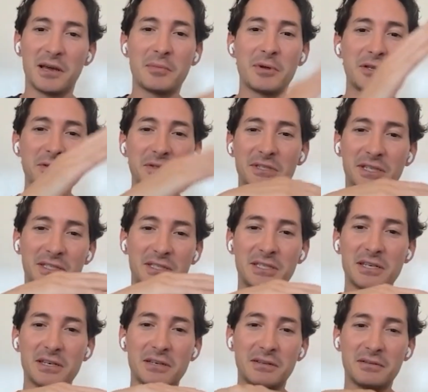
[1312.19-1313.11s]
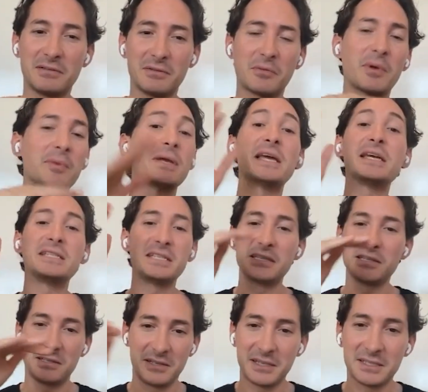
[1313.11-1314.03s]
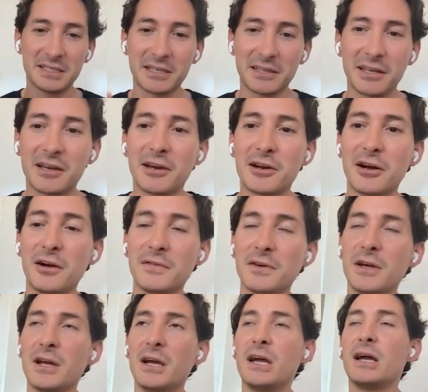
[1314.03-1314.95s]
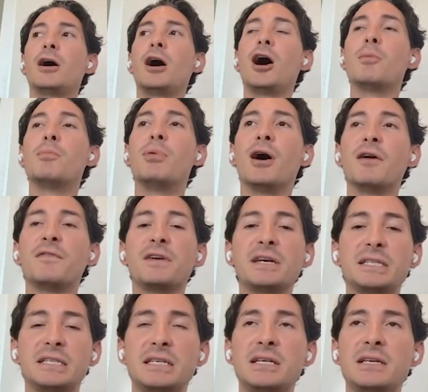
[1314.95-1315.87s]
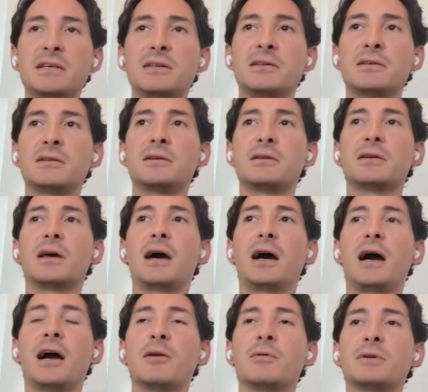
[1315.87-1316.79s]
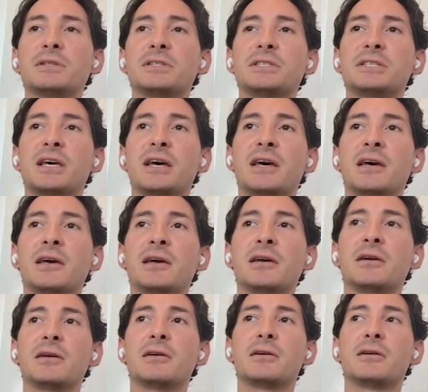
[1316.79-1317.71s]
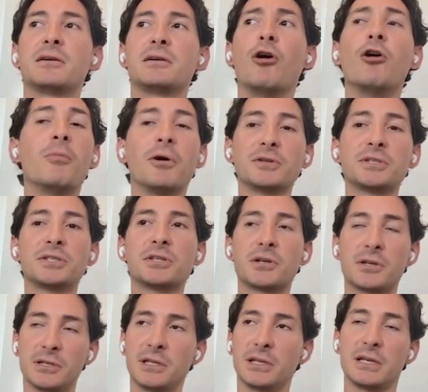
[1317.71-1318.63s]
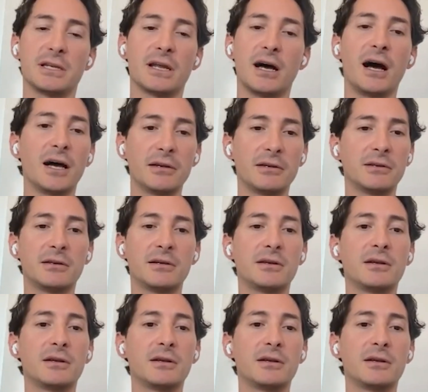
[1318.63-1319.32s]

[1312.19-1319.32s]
I'm going to use 16 or maybe 18 as like the cutoff. Above 18, I would say almost certainly not.